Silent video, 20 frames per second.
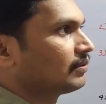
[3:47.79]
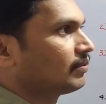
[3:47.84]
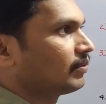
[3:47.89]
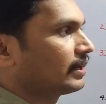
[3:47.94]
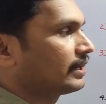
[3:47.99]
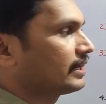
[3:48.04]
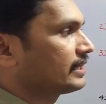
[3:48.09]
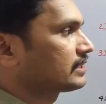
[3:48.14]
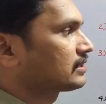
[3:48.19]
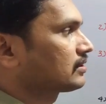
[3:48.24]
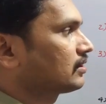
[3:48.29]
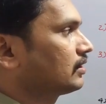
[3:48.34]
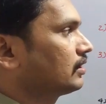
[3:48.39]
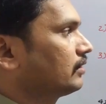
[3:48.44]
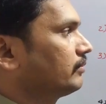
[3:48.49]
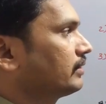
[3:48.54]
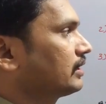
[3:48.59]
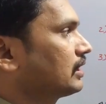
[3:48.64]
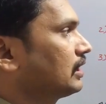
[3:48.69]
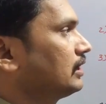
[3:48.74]
1
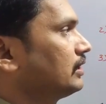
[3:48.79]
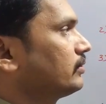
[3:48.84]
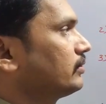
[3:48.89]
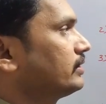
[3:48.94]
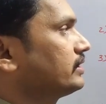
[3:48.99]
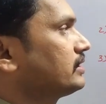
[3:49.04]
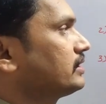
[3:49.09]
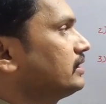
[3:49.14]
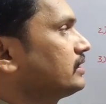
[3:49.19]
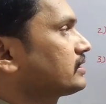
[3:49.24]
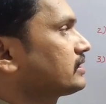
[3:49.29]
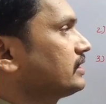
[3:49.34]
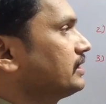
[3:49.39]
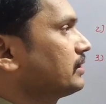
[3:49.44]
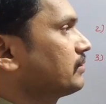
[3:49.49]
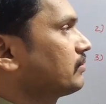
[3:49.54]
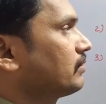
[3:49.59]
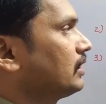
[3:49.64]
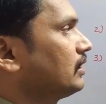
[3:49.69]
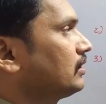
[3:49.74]
astronomical unit is
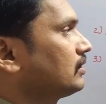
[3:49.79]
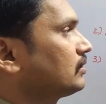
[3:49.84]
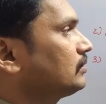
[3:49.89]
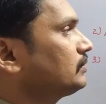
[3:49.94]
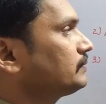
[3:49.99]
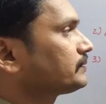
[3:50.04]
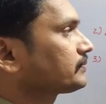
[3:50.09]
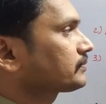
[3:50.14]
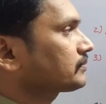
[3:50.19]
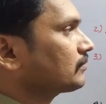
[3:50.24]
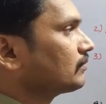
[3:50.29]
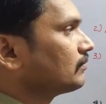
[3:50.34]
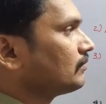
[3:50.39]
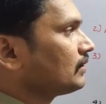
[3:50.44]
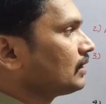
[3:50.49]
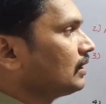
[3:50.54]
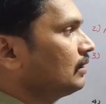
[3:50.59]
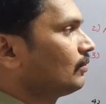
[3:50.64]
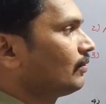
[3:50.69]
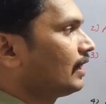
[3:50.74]
equal to
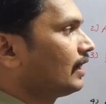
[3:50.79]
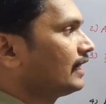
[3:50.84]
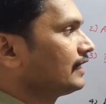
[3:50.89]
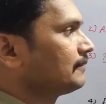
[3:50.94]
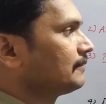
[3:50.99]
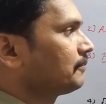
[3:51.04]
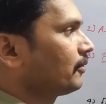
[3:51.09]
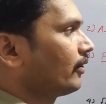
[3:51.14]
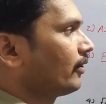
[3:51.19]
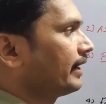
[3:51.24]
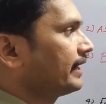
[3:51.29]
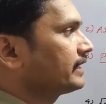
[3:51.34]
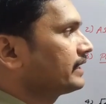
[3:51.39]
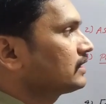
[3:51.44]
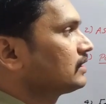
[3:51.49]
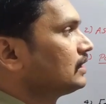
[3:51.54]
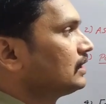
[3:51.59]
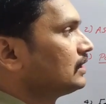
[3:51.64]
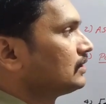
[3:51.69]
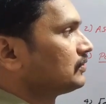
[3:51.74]

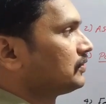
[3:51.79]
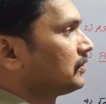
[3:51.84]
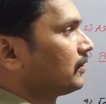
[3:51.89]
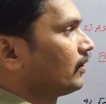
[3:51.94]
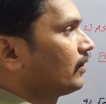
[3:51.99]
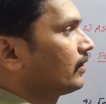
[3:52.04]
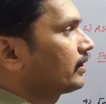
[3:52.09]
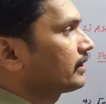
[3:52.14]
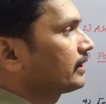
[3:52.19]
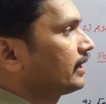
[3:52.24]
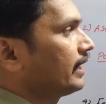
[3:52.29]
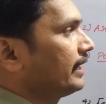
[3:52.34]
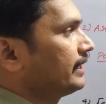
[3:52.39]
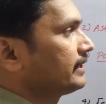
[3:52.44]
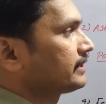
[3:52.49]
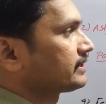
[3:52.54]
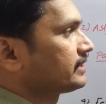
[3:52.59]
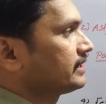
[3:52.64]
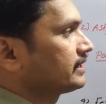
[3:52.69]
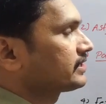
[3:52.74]

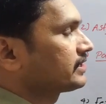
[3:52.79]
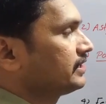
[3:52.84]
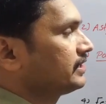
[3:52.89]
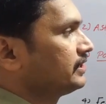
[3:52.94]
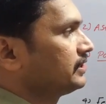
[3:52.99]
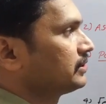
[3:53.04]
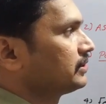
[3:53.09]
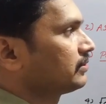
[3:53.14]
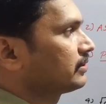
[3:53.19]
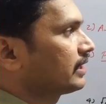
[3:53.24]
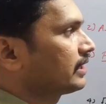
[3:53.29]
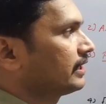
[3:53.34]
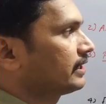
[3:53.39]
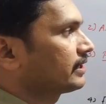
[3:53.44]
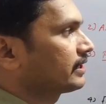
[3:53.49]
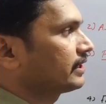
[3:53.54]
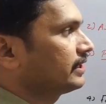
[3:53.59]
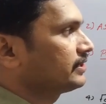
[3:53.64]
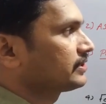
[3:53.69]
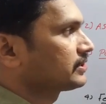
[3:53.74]
1.496 into
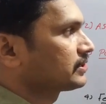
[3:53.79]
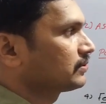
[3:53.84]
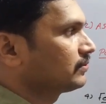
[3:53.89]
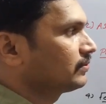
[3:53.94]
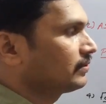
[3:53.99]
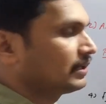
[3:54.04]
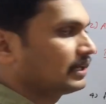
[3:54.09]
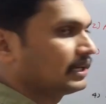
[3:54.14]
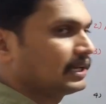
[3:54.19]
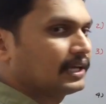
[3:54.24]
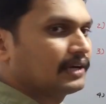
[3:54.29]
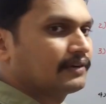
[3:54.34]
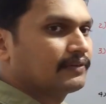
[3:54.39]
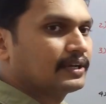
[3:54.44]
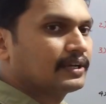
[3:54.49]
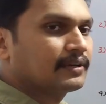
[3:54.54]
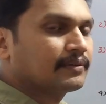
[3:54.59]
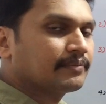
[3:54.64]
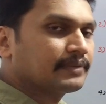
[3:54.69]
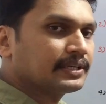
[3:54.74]
10 raised to
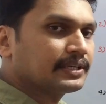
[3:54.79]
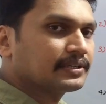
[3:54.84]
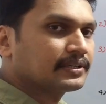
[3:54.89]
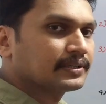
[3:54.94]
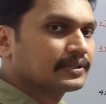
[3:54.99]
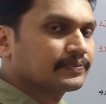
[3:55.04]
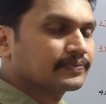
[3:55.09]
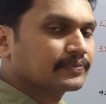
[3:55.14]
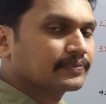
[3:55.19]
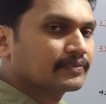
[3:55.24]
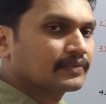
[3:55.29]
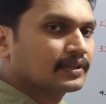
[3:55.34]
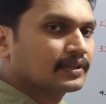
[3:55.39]
11 meter.